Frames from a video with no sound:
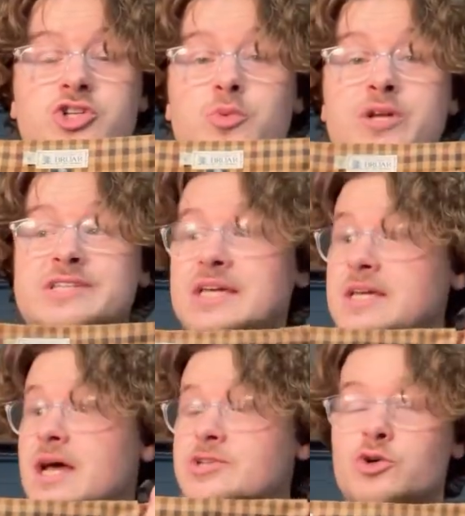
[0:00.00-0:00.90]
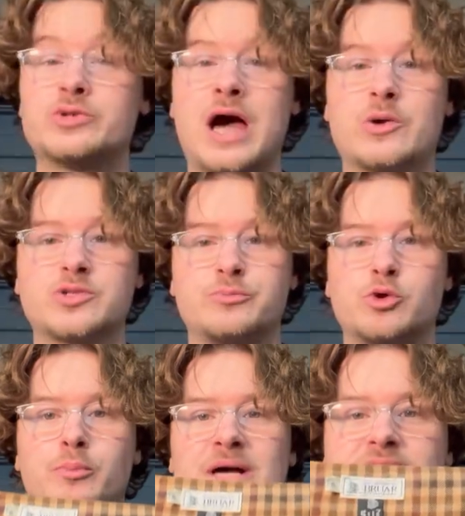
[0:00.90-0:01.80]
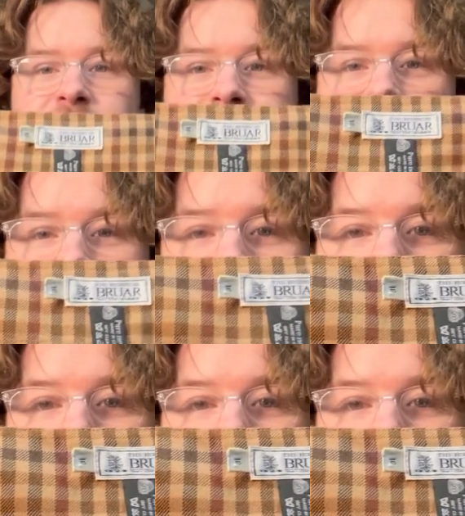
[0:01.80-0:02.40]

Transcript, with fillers: You would have seen I sold the House of Bruar pants. This is a